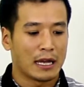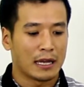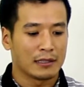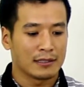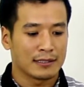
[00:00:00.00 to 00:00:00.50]

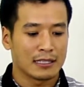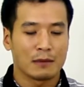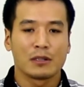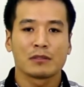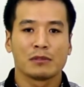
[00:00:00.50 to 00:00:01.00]
and the
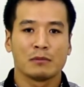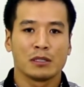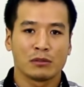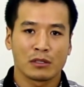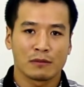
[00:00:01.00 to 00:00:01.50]
examiners will
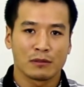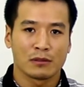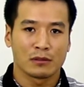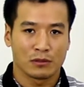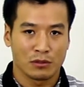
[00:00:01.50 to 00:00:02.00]
be looking
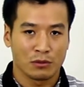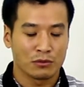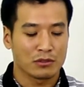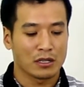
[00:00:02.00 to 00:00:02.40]
for those.